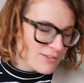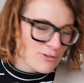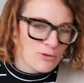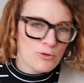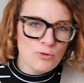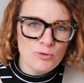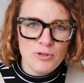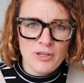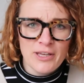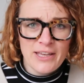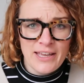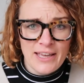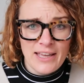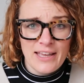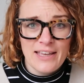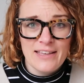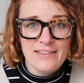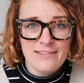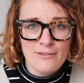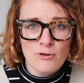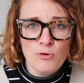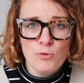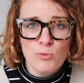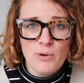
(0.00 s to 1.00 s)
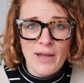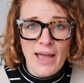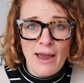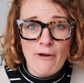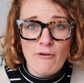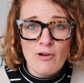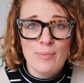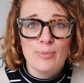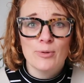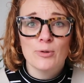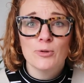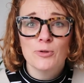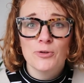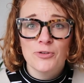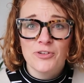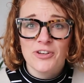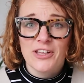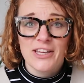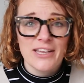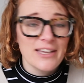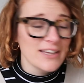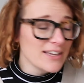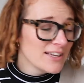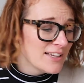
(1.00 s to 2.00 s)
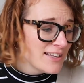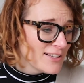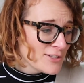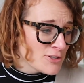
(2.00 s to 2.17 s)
called Garibaldi.